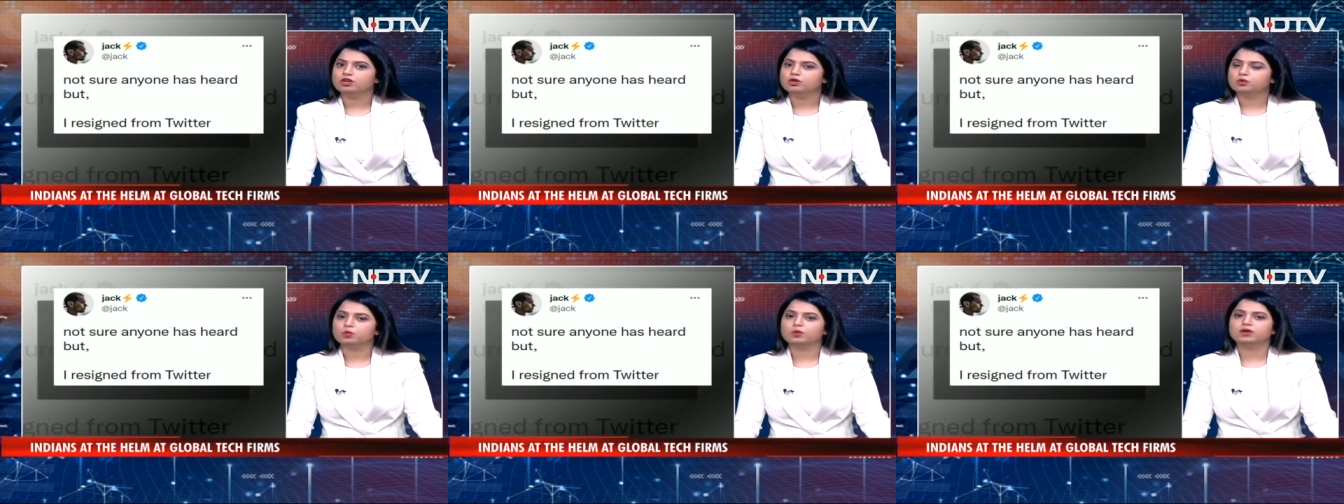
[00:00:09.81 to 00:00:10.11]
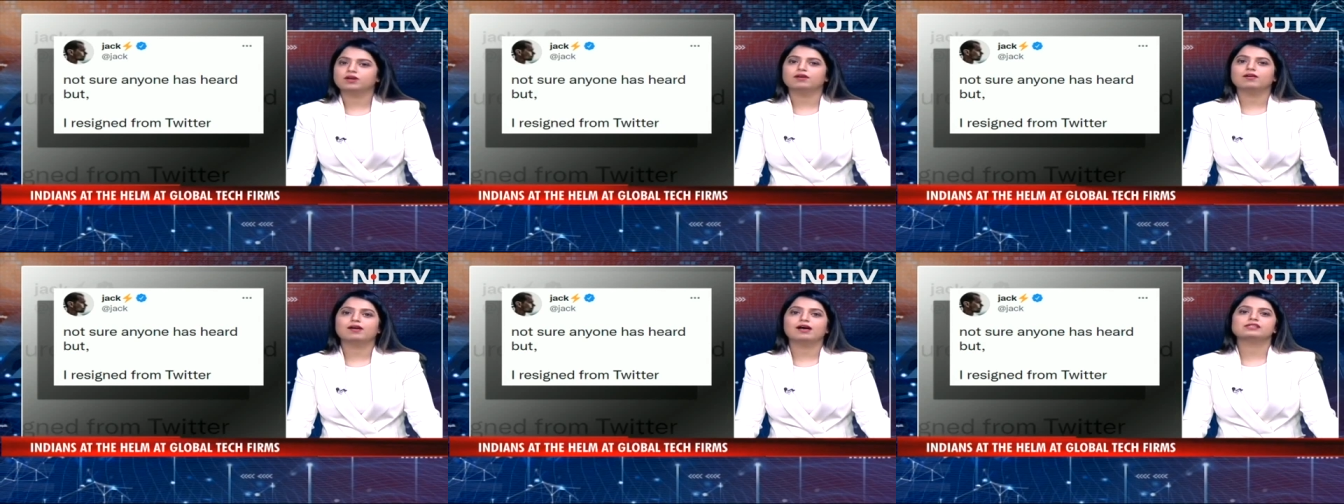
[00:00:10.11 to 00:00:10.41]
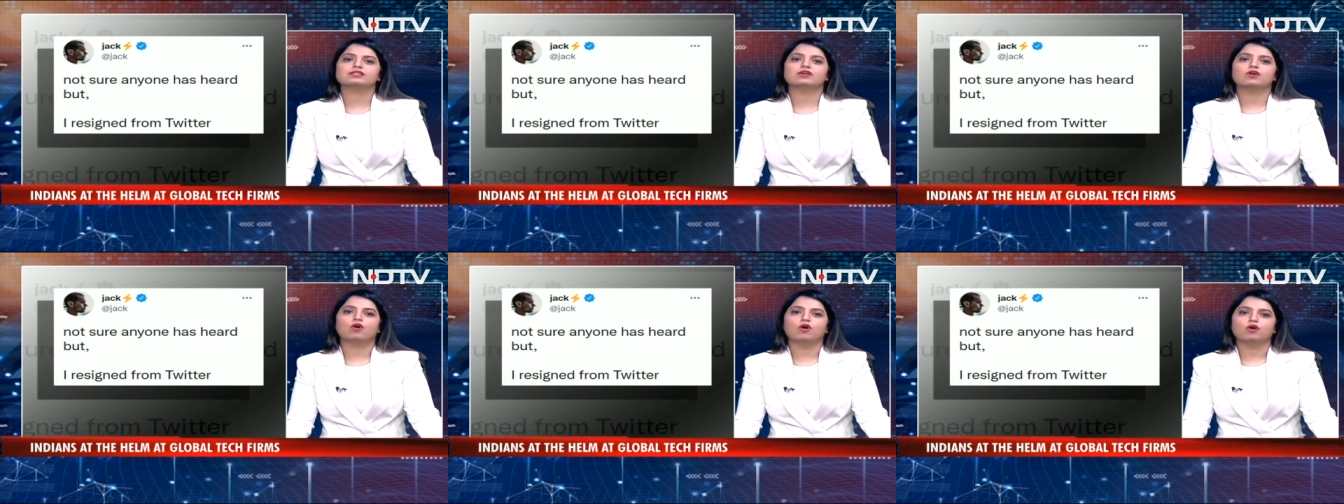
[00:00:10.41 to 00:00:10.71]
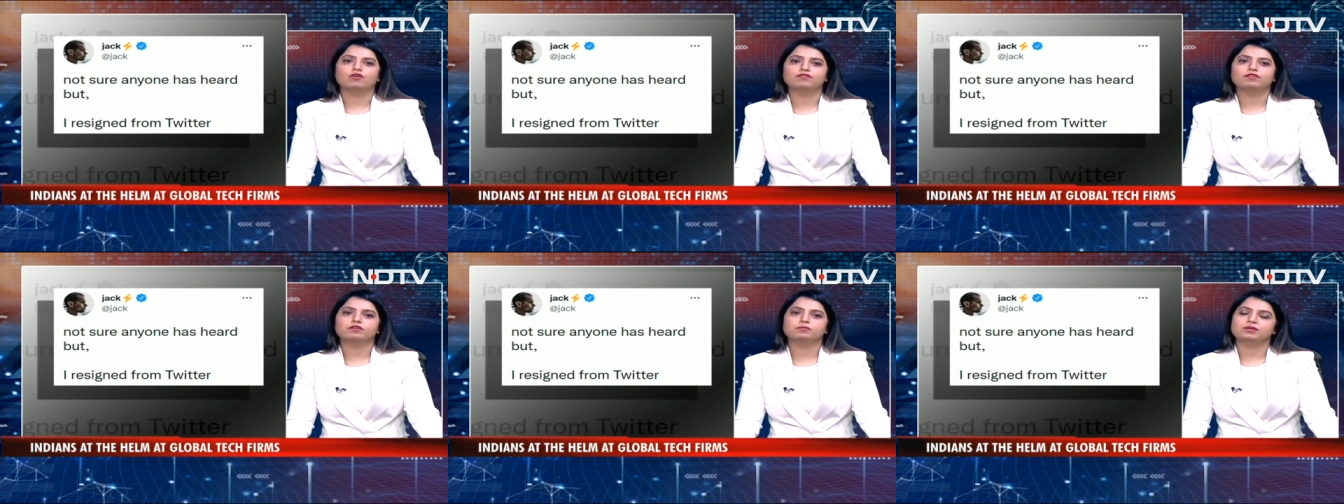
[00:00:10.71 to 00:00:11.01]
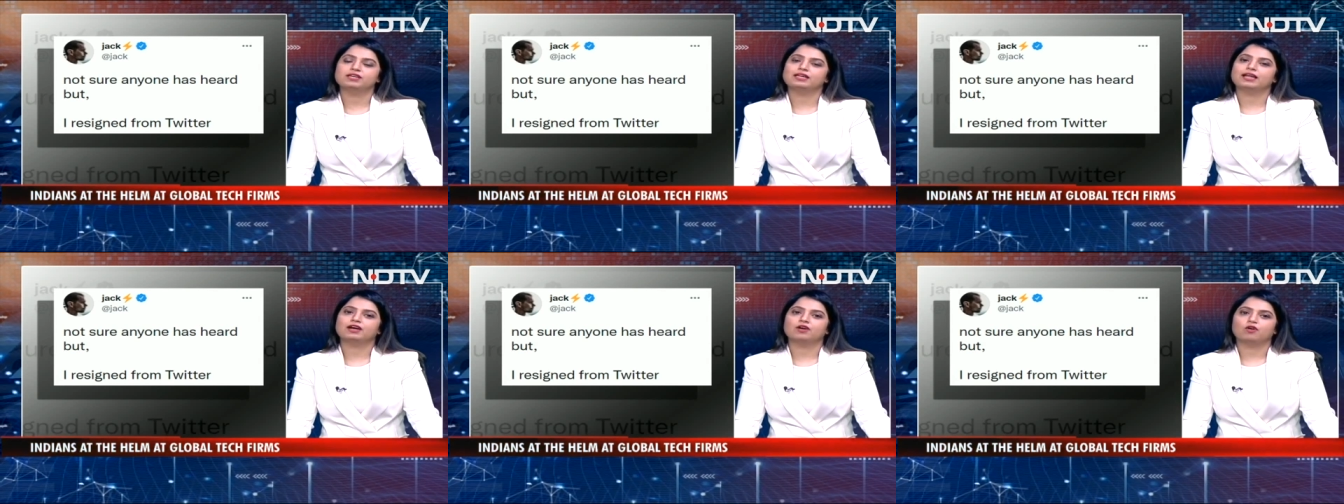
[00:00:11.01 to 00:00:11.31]
Twitter has often
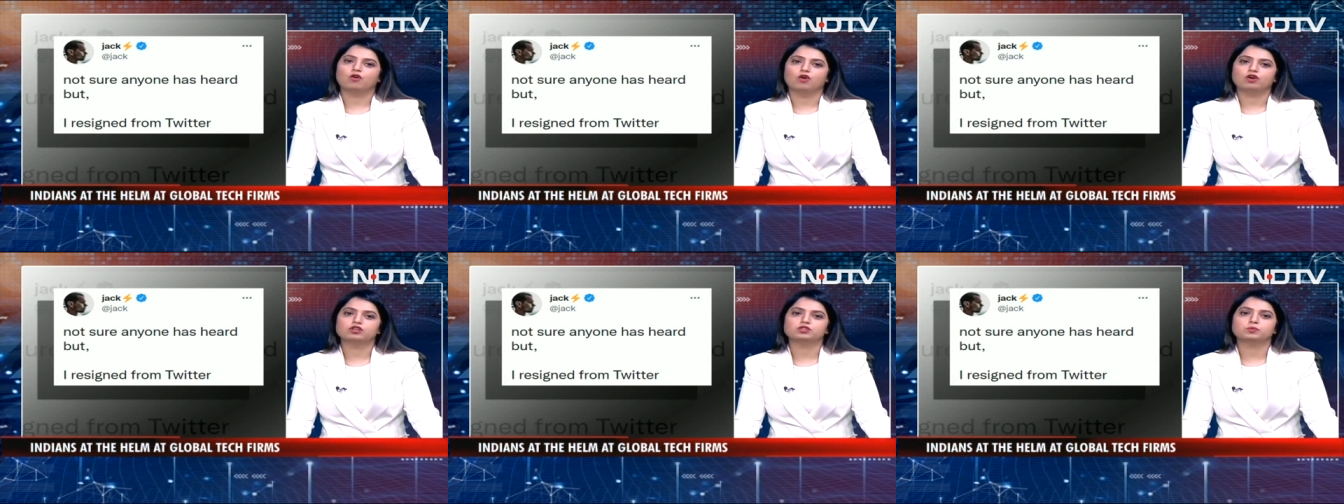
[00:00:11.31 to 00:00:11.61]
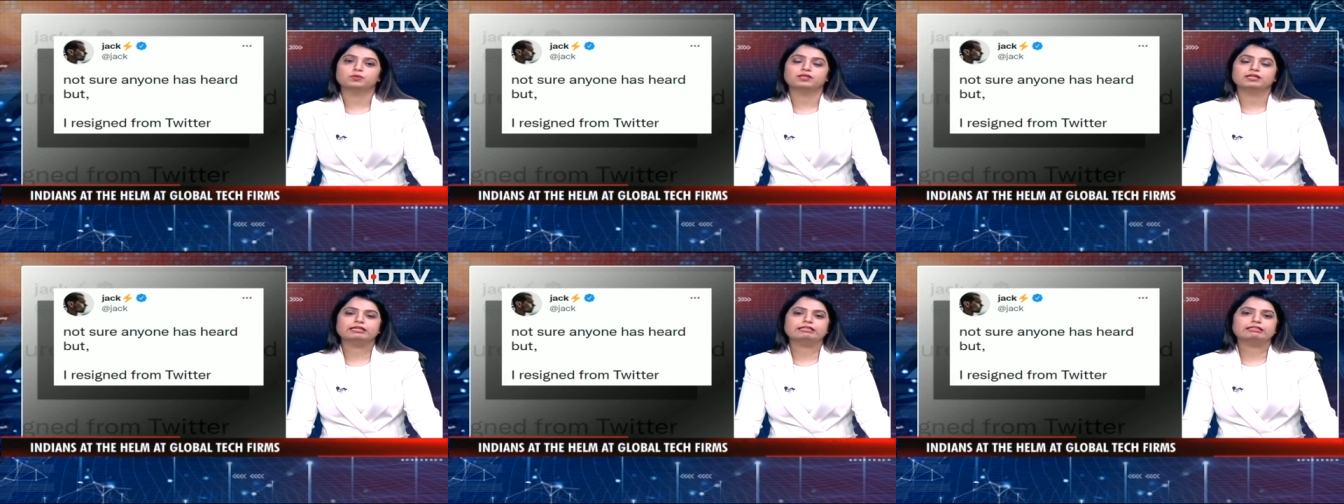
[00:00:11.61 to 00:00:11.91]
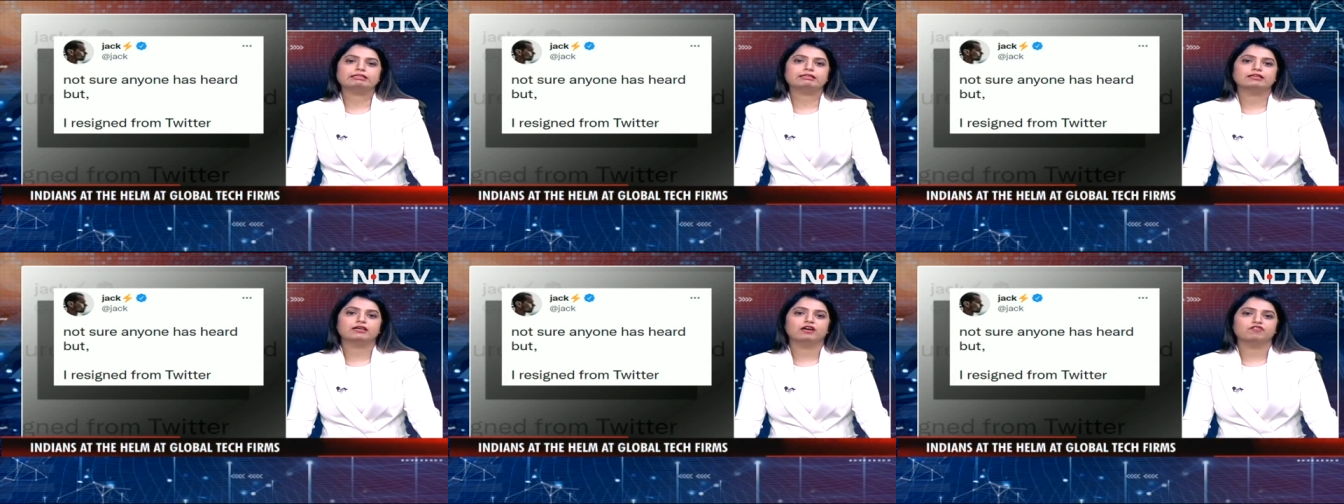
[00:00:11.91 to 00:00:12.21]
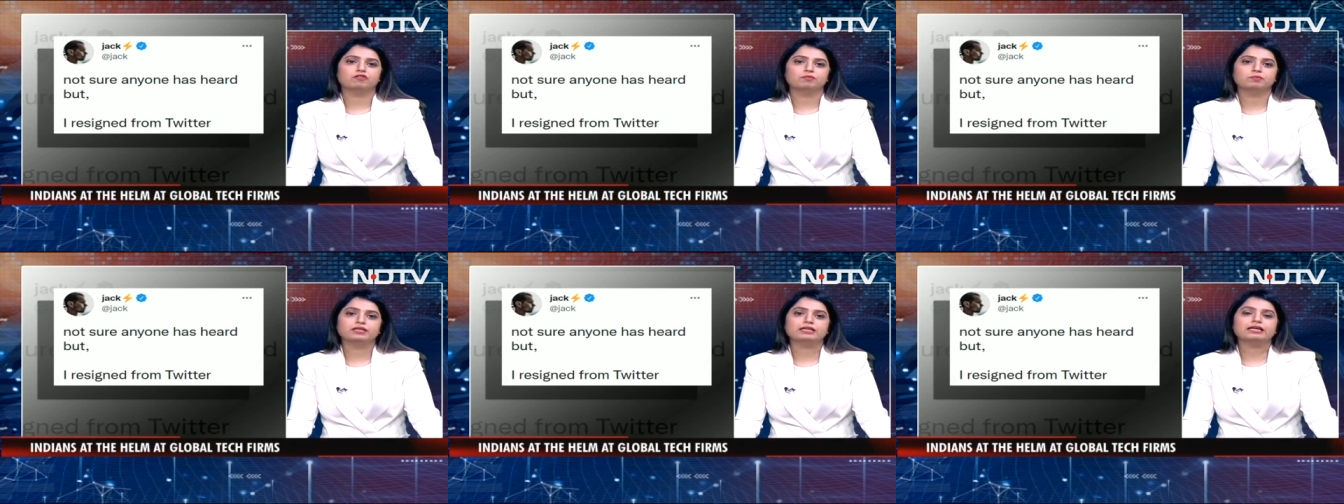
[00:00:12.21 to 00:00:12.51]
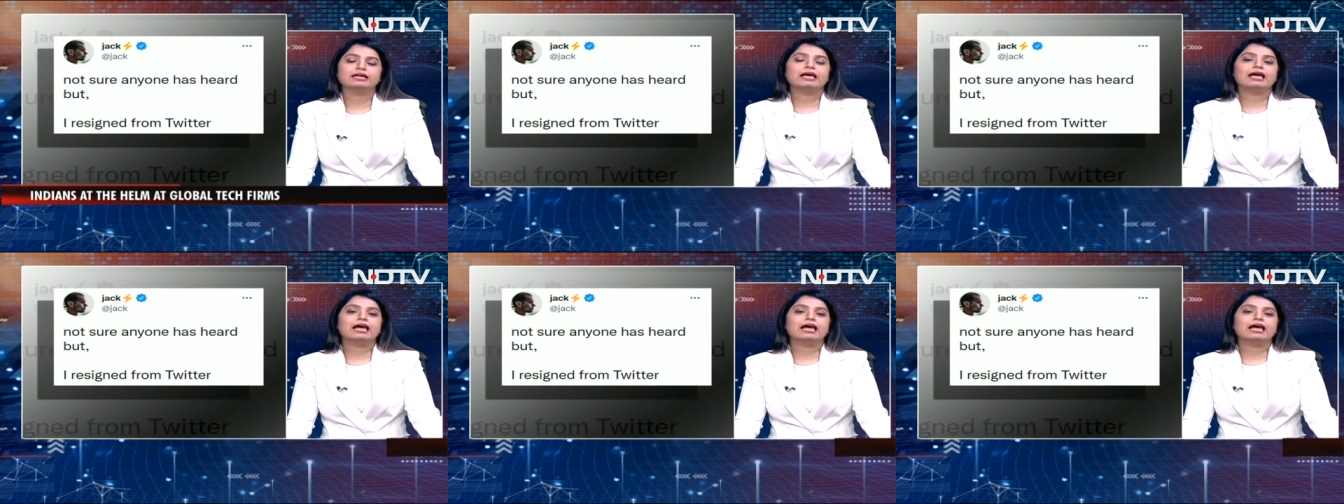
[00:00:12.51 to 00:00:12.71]
been at odds with the Indian government,